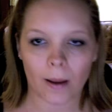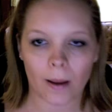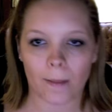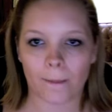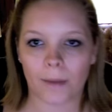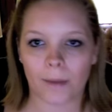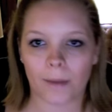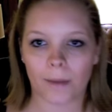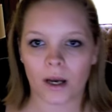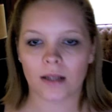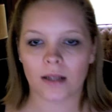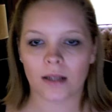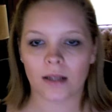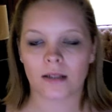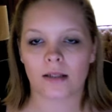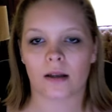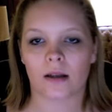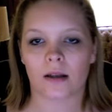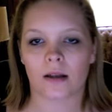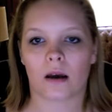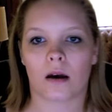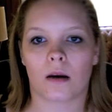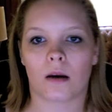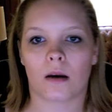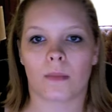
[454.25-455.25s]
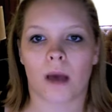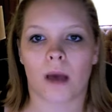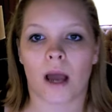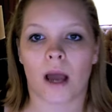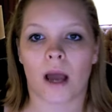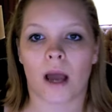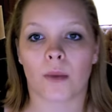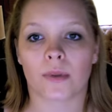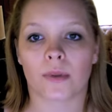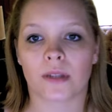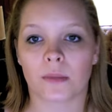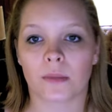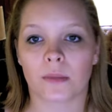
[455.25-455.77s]
But I
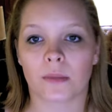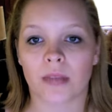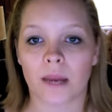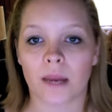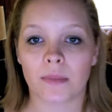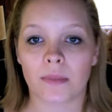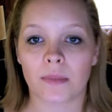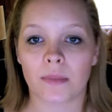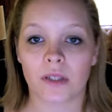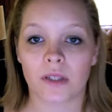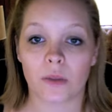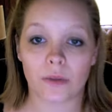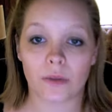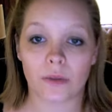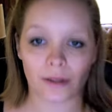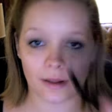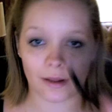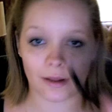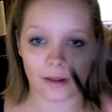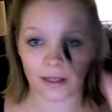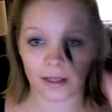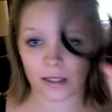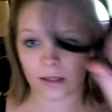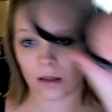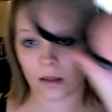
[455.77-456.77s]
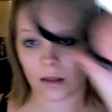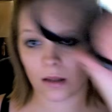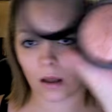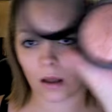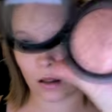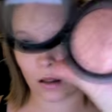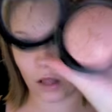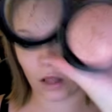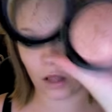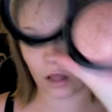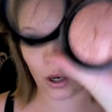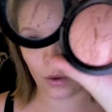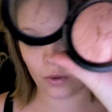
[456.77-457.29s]
will sometimes use this
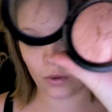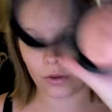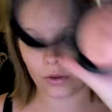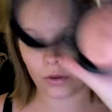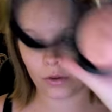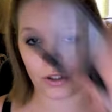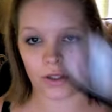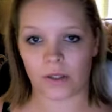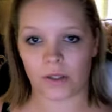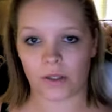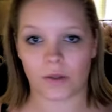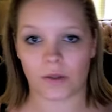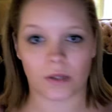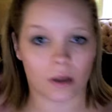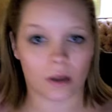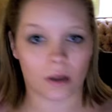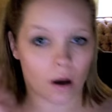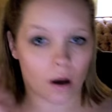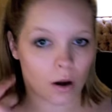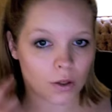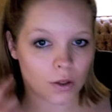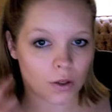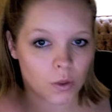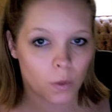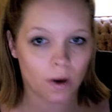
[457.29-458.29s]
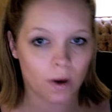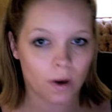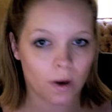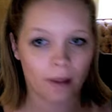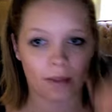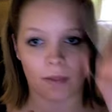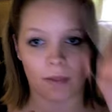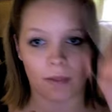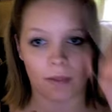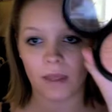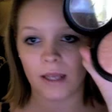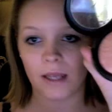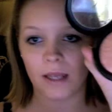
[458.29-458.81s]
alone. Just use the contour and
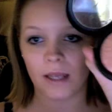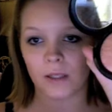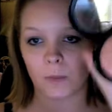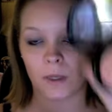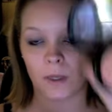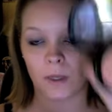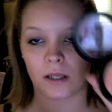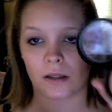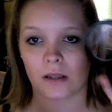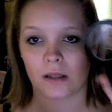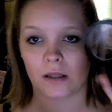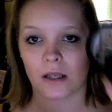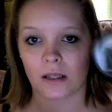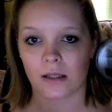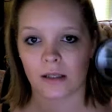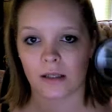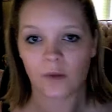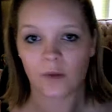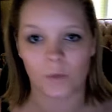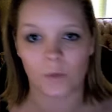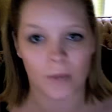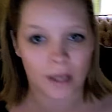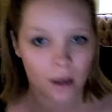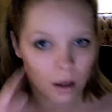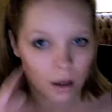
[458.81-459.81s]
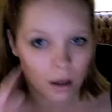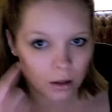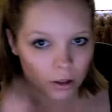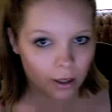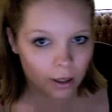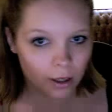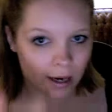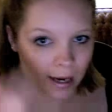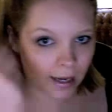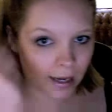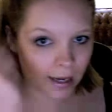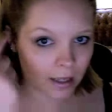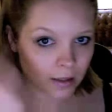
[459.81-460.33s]
then this, because this gives me
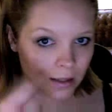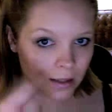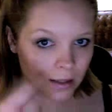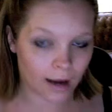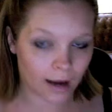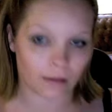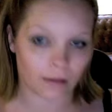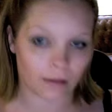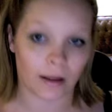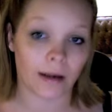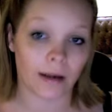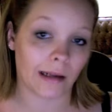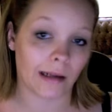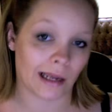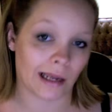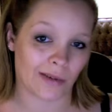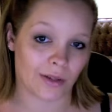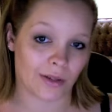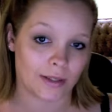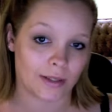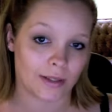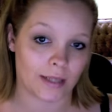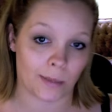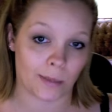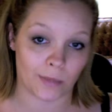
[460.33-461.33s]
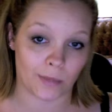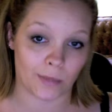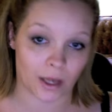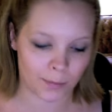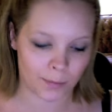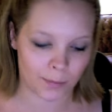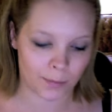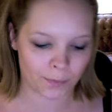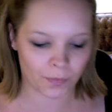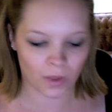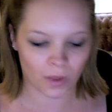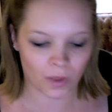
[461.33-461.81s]
color and highlight kind of at the same time.